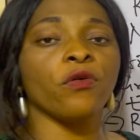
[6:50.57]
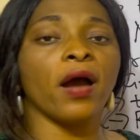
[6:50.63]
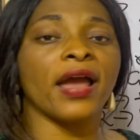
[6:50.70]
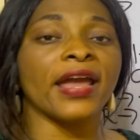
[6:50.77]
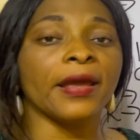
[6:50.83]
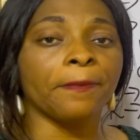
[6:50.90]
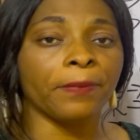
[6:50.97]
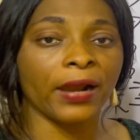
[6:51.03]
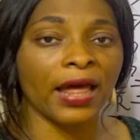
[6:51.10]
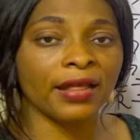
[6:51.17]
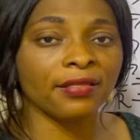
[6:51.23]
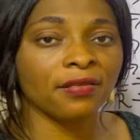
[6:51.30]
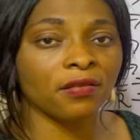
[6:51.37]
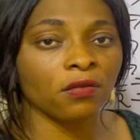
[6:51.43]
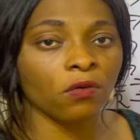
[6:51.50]
a
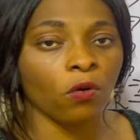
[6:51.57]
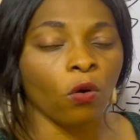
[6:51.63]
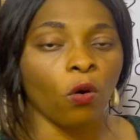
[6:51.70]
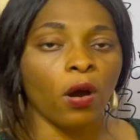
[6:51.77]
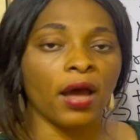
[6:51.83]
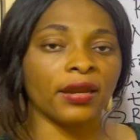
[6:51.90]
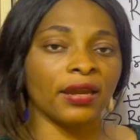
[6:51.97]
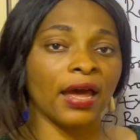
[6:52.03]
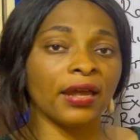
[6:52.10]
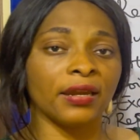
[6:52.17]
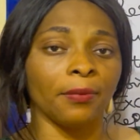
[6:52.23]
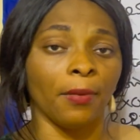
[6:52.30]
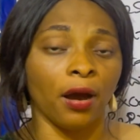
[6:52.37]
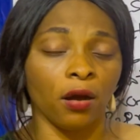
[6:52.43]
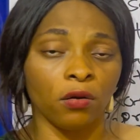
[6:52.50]
plant or an
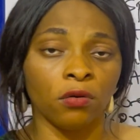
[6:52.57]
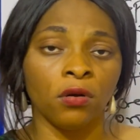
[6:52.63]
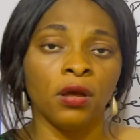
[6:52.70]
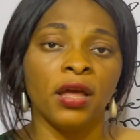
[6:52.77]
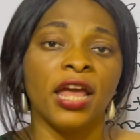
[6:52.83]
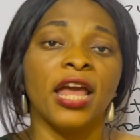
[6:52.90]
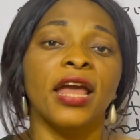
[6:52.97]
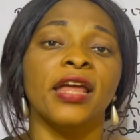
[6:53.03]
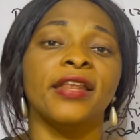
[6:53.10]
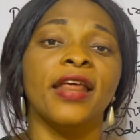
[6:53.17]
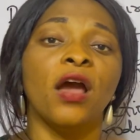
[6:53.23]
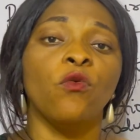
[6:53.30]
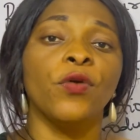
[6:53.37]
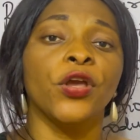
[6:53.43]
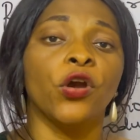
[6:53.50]
animal, a day
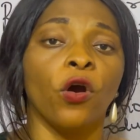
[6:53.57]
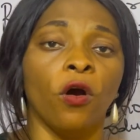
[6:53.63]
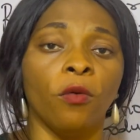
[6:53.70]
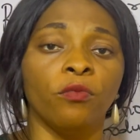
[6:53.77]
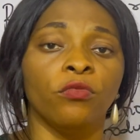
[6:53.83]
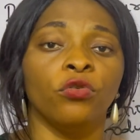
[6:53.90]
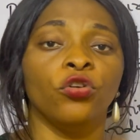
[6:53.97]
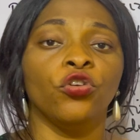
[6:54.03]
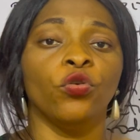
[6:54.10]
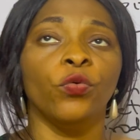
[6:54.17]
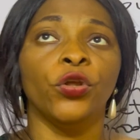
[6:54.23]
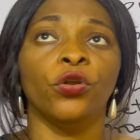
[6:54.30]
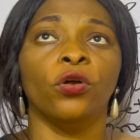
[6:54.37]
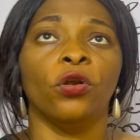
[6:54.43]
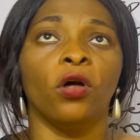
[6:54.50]
will come, you will
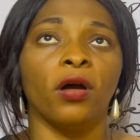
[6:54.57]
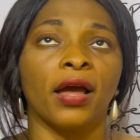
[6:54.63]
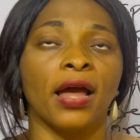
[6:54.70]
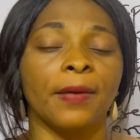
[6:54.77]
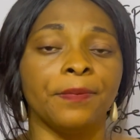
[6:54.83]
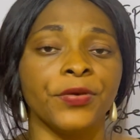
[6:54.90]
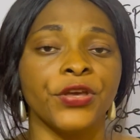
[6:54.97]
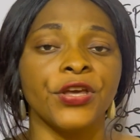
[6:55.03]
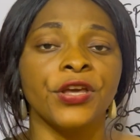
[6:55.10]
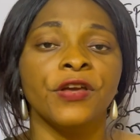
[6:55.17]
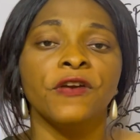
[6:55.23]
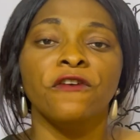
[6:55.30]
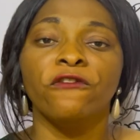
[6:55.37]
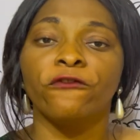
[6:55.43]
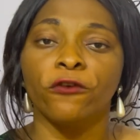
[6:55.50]
no longer be
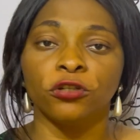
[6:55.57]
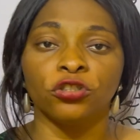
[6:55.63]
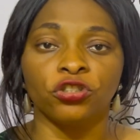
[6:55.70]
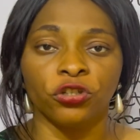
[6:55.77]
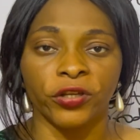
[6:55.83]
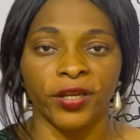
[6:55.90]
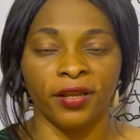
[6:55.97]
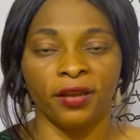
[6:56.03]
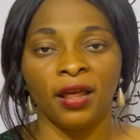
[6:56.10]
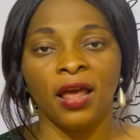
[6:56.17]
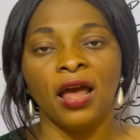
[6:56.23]
functioning.